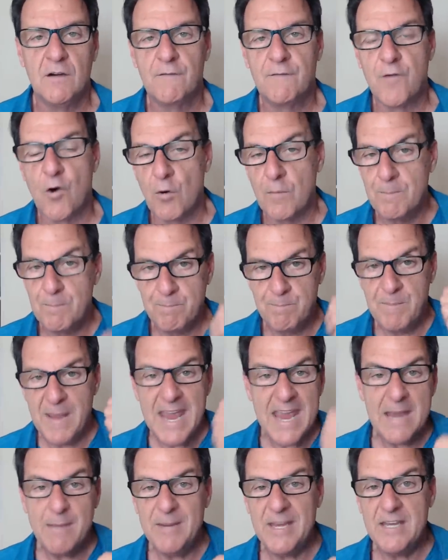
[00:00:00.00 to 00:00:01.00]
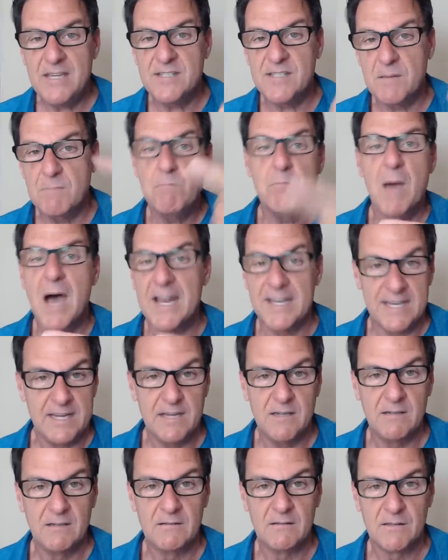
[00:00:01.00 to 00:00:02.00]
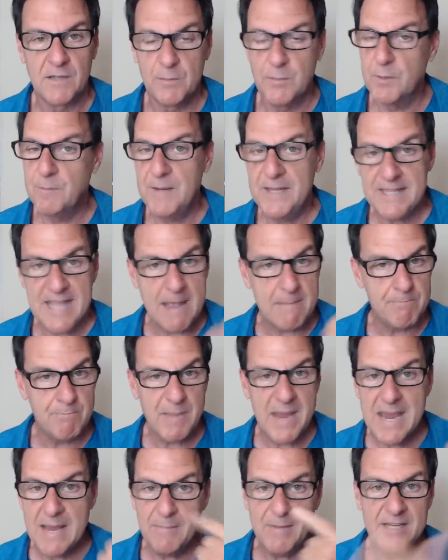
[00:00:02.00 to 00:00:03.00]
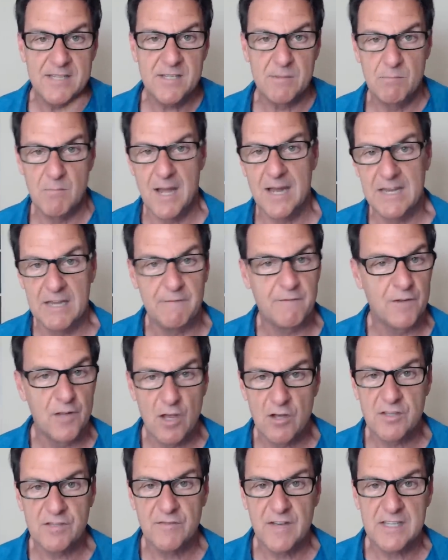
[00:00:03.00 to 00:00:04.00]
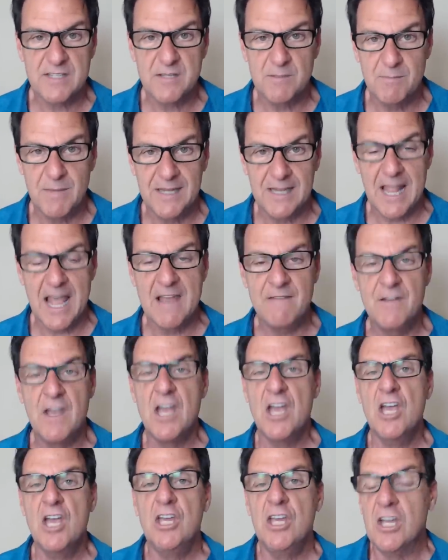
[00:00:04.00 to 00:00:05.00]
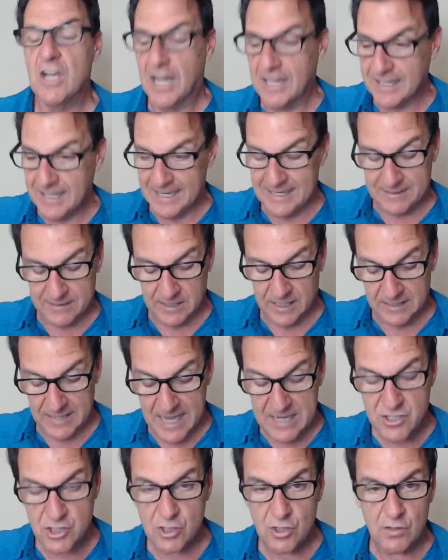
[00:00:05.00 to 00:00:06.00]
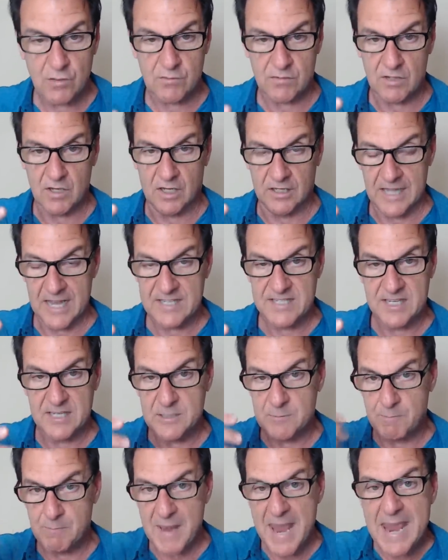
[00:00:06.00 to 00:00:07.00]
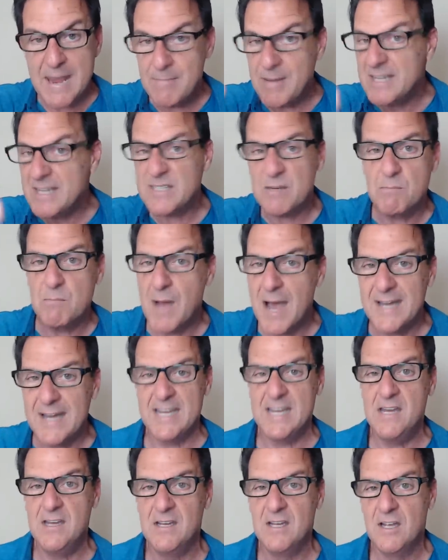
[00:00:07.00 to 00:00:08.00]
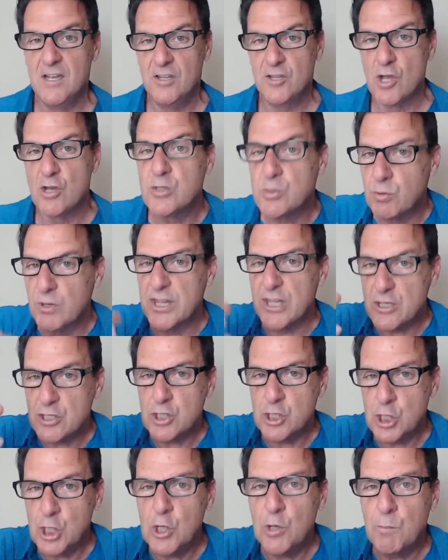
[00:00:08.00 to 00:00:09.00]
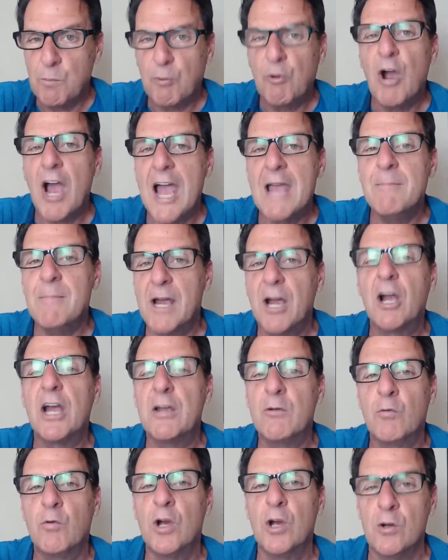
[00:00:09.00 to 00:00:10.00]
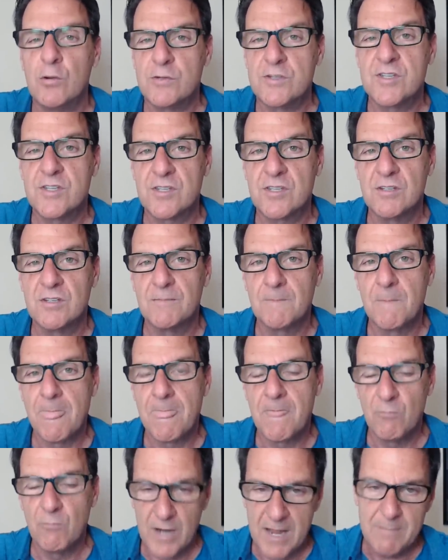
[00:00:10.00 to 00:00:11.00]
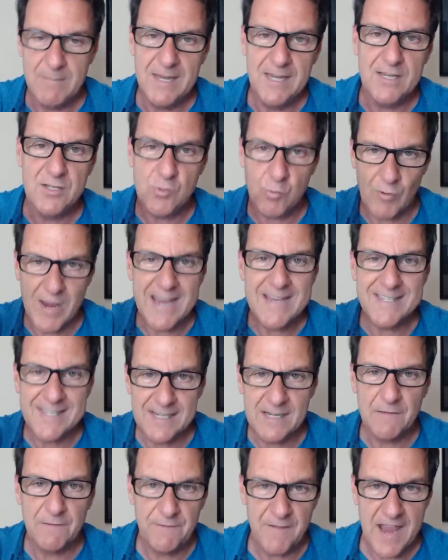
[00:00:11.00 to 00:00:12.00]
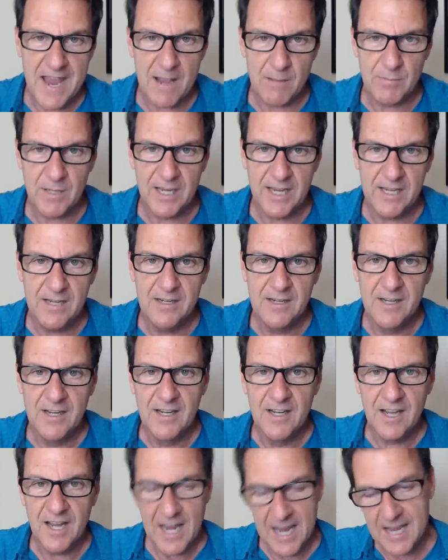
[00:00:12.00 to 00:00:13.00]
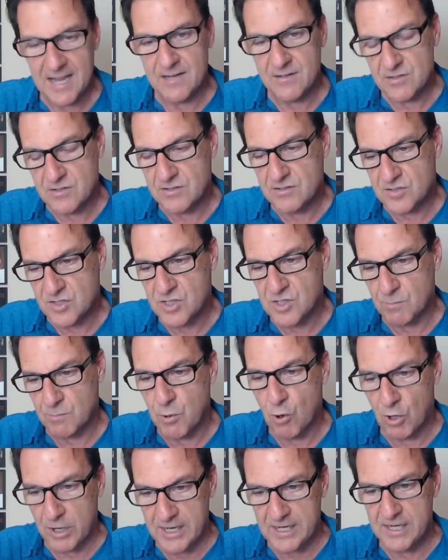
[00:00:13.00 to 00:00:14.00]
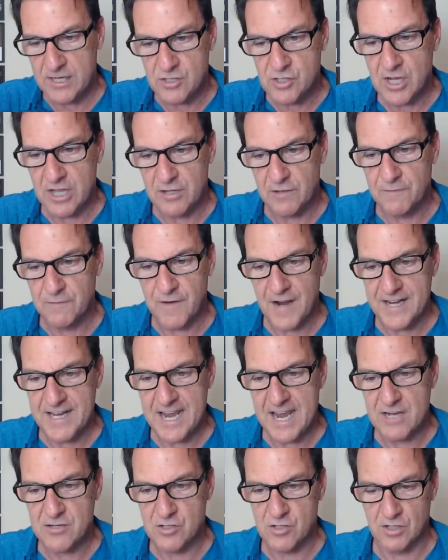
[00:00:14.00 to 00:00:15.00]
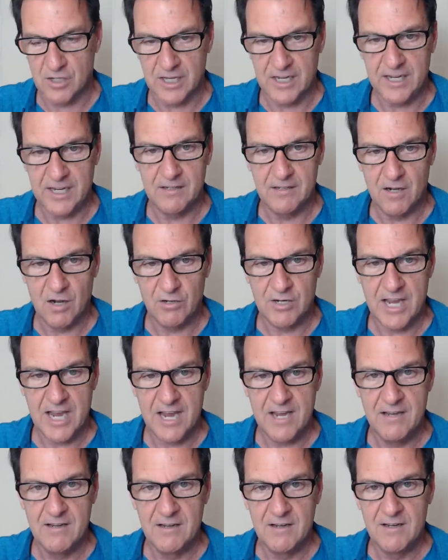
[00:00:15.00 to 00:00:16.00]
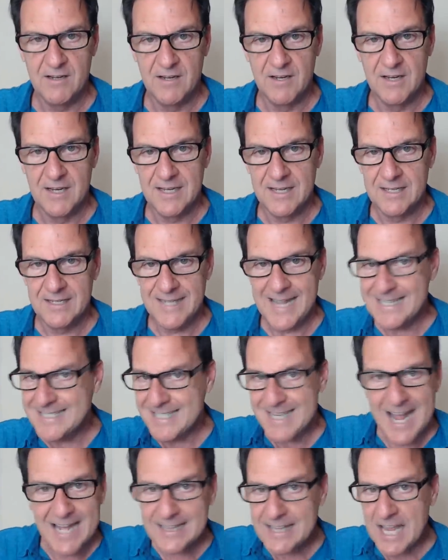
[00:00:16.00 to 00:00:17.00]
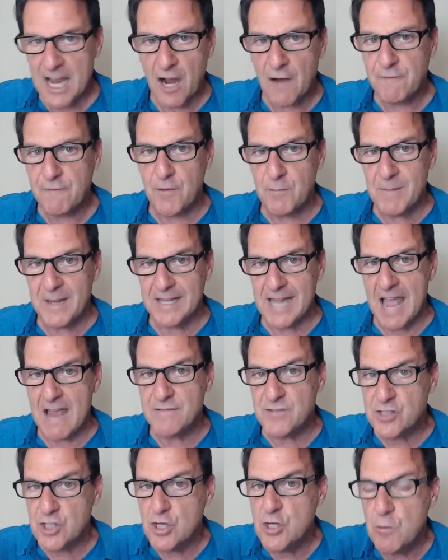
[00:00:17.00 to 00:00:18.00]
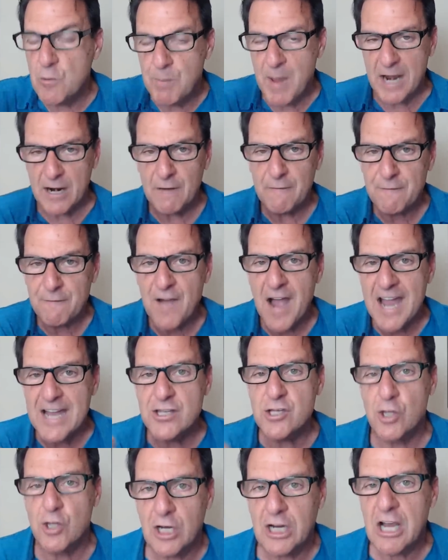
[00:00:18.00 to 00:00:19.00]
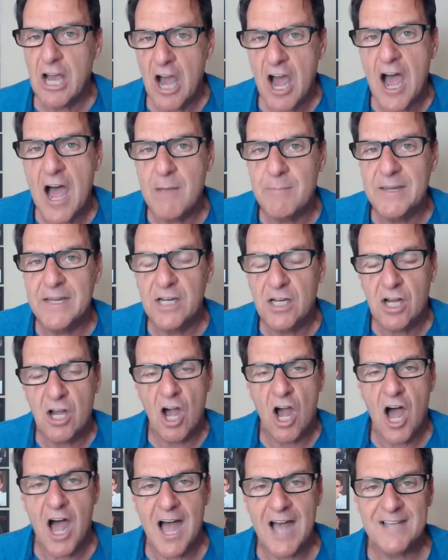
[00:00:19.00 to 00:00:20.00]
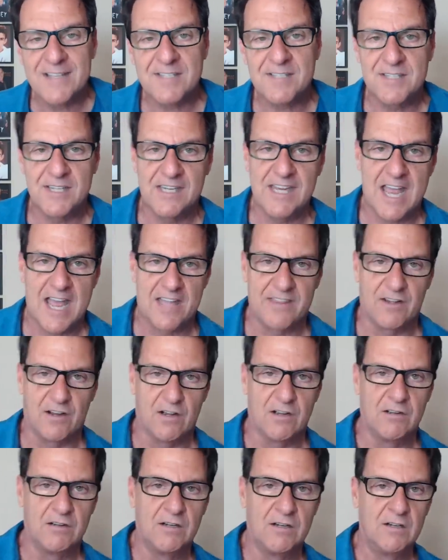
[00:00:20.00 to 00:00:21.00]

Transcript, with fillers: for babies and money. Let me repeat that: babies and money. For those of us in midlife, unless you're unless it's babies and money, those were the two primary roots. What I mean is raising a family and supporting each other financially. Okay. That's not there for midlife. So you better find your common cause together